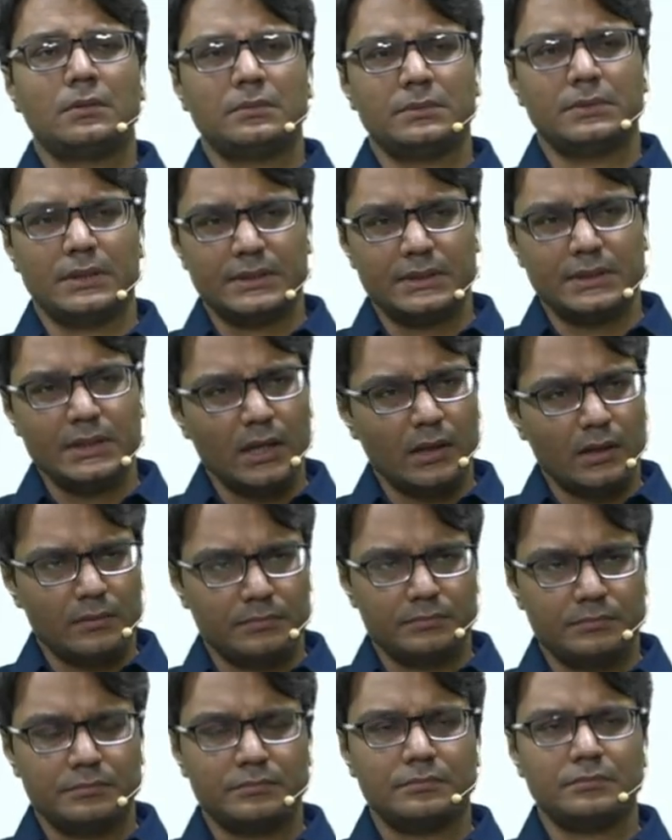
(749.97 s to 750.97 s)
This year
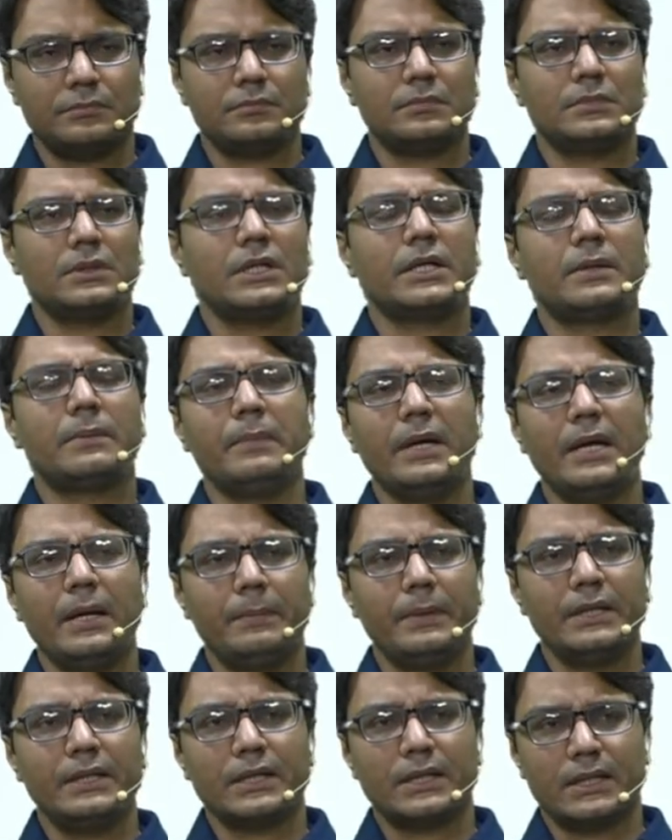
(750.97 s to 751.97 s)
it may
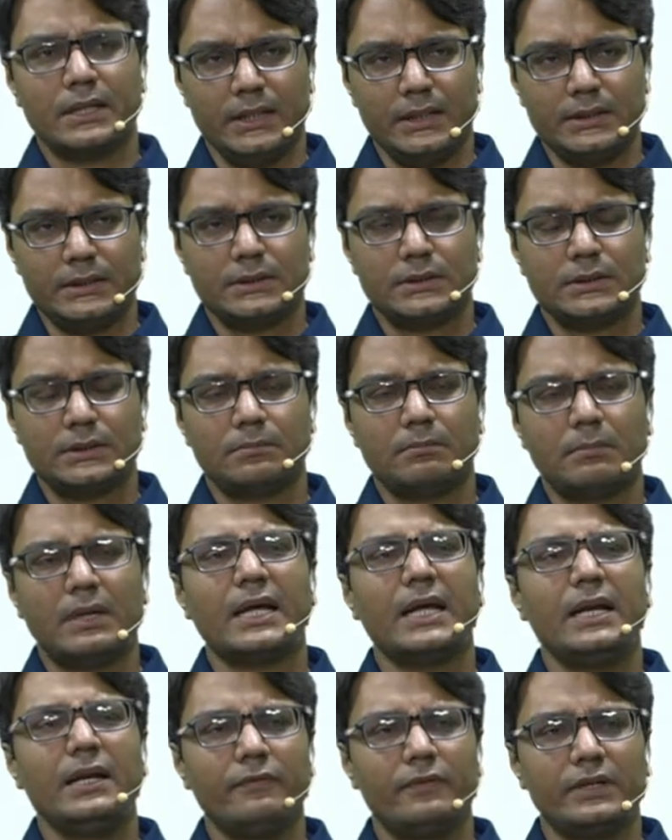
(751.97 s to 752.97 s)
be the case, but
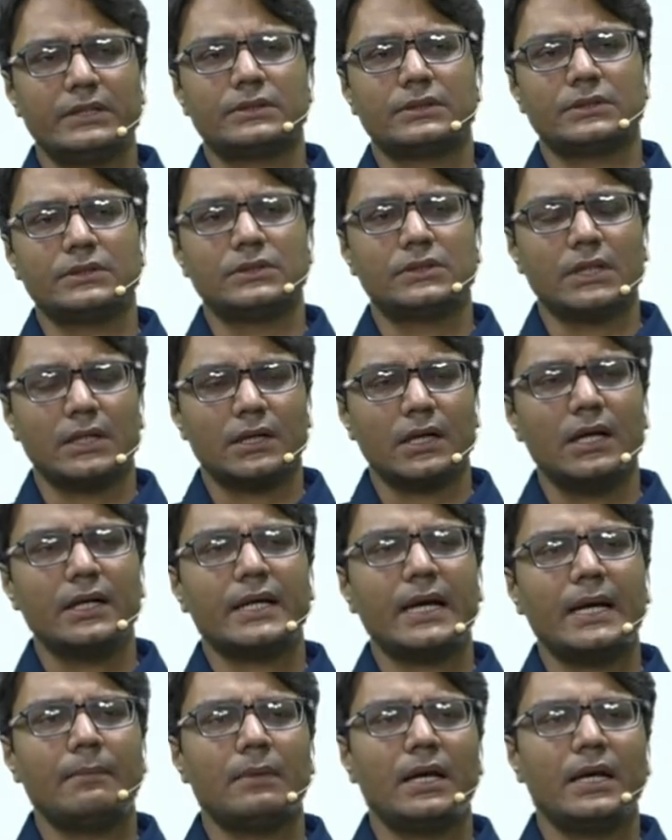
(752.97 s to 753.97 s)
anyways, general
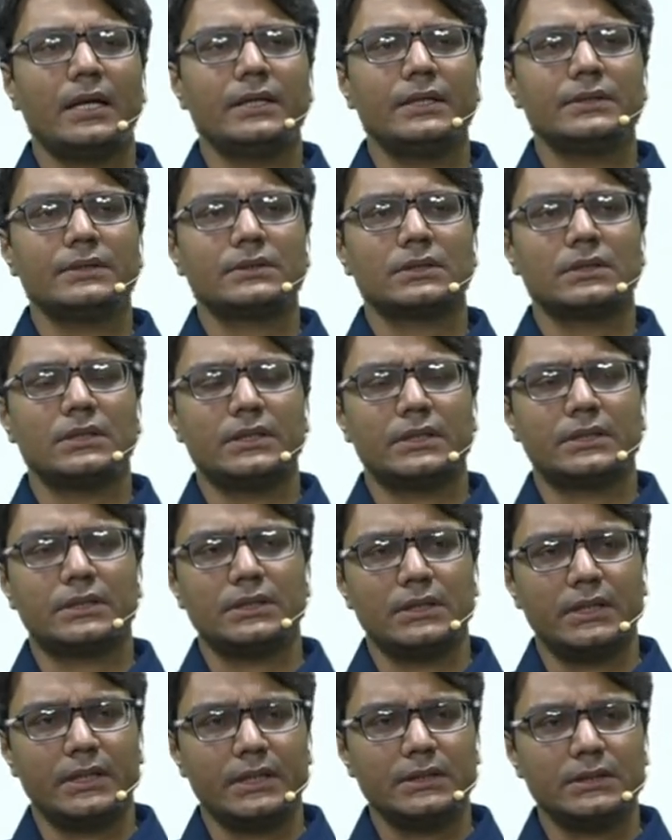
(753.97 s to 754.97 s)
timeline is
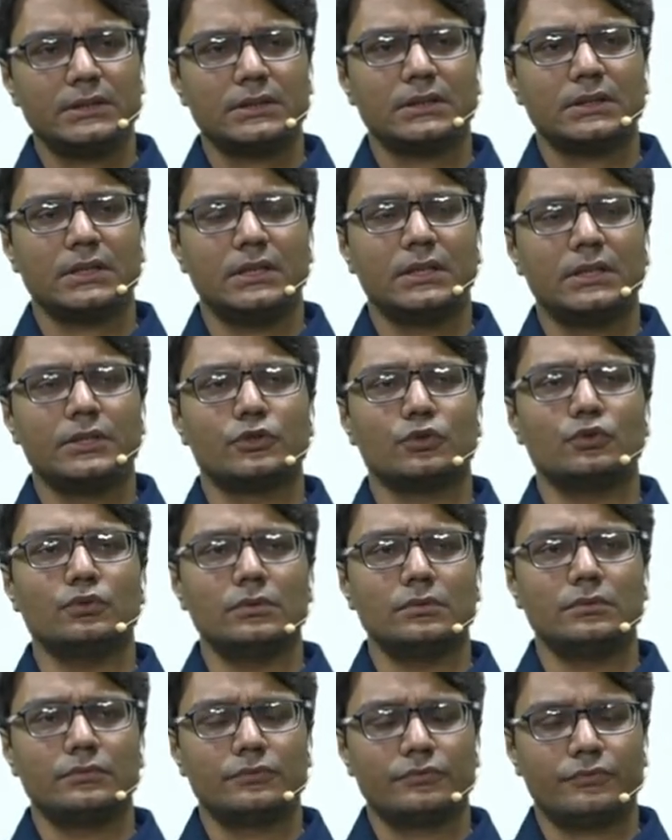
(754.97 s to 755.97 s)
it is in the
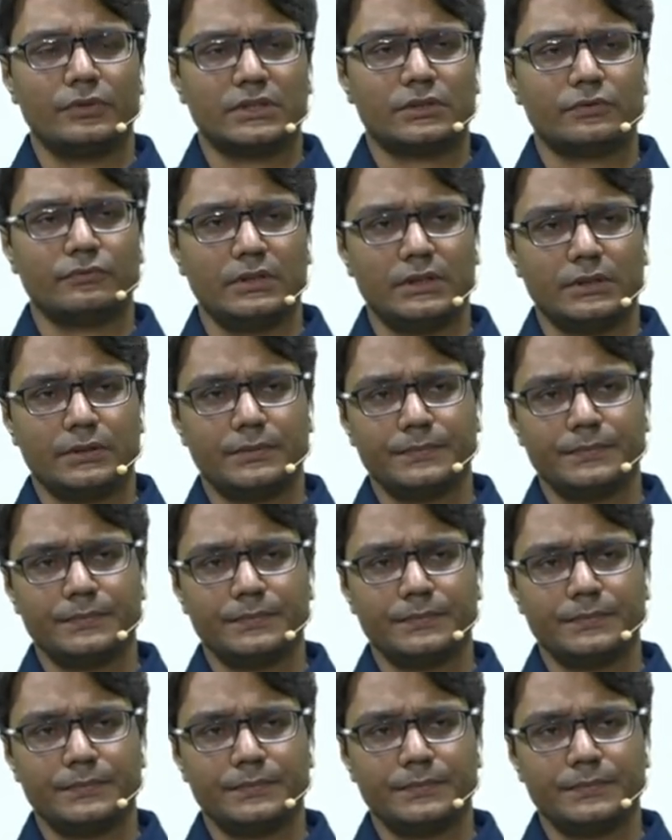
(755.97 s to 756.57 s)
June first week.